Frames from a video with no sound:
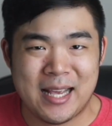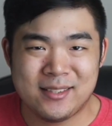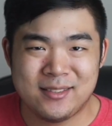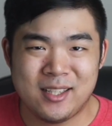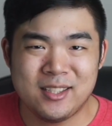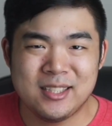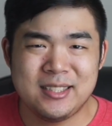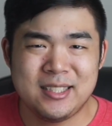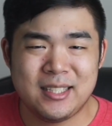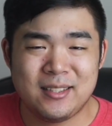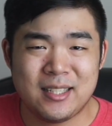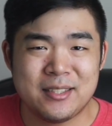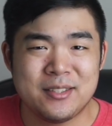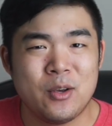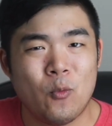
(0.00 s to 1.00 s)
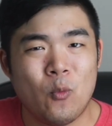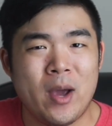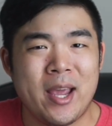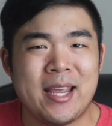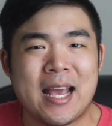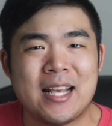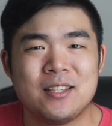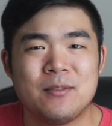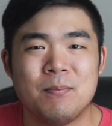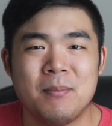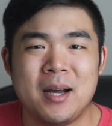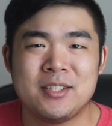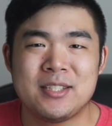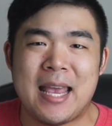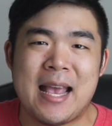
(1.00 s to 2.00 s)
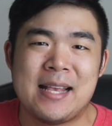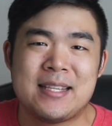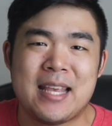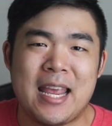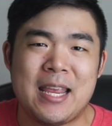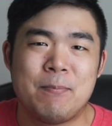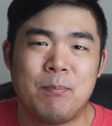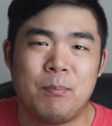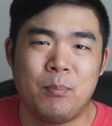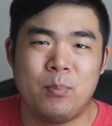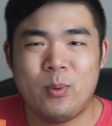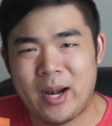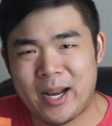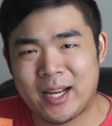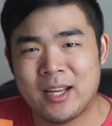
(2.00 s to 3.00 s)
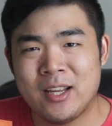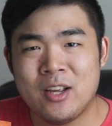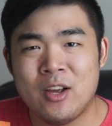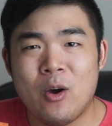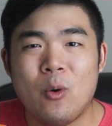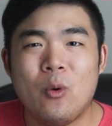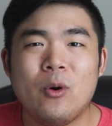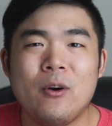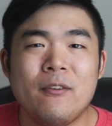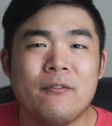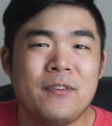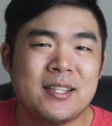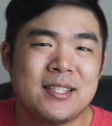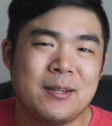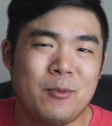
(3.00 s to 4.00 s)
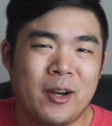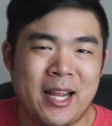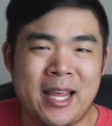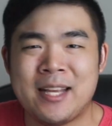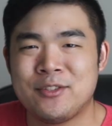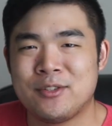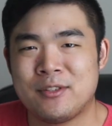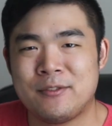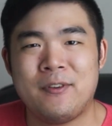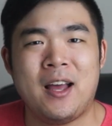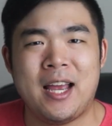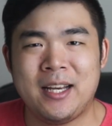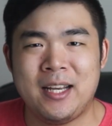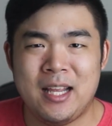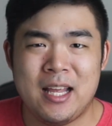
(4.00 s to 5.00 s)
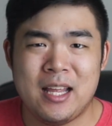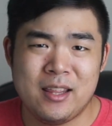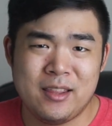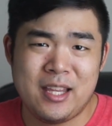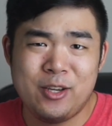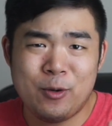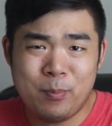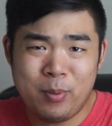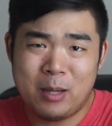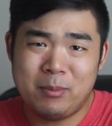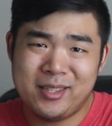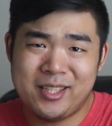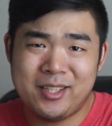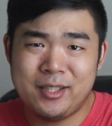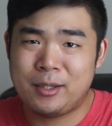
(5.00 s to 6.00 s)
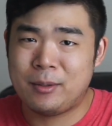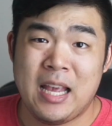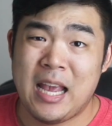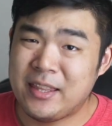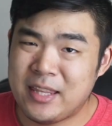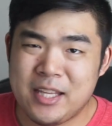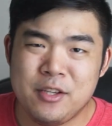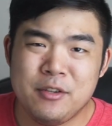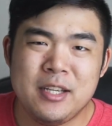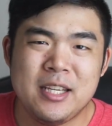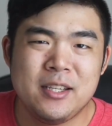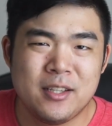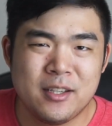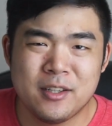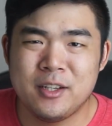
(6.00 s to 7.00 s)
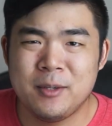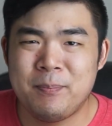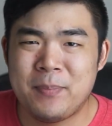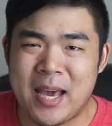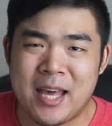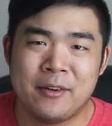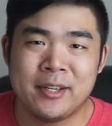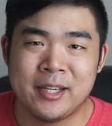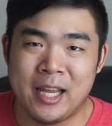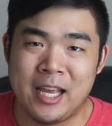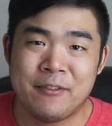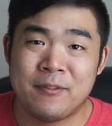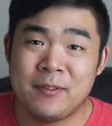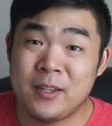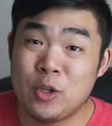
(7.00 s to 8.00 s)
As long as it doesn't weigh as much as a brick or fits in one hand just fine, then you're probably good. And then you need good battery life.